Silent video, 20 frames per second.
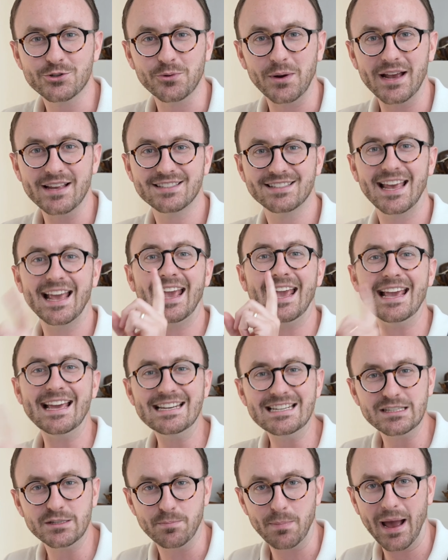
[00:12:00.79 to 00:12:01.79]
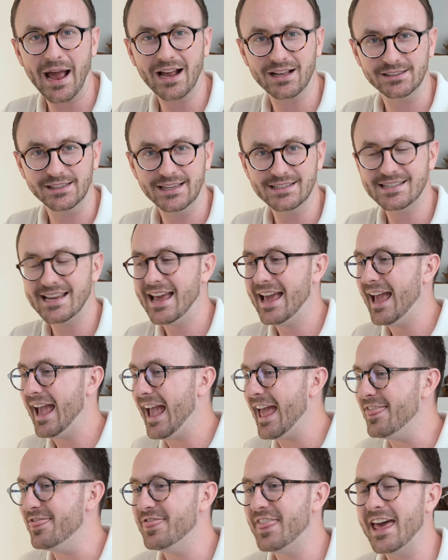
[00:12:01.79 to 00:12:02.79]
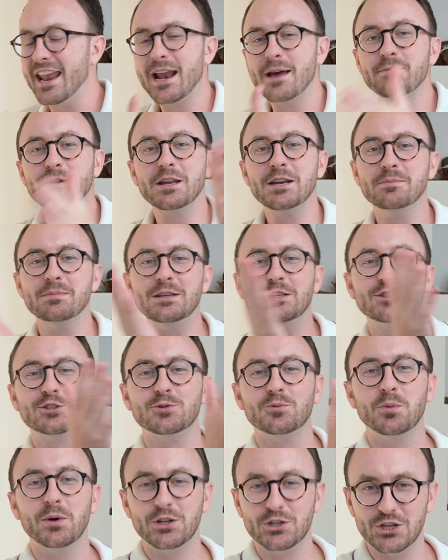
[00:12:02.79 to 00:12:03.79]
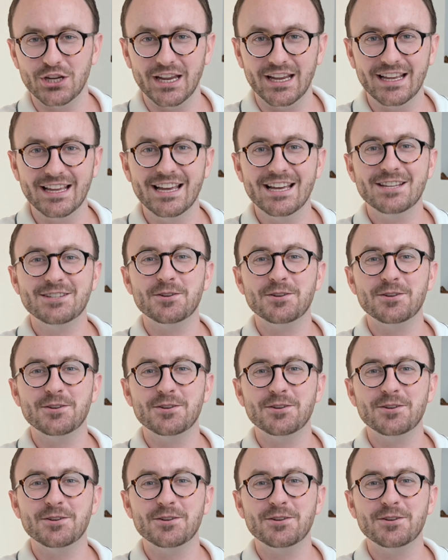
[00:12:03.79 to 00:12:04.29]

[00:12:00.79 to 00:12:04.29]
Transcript: dress and it's backlit. And then I'm going to be switching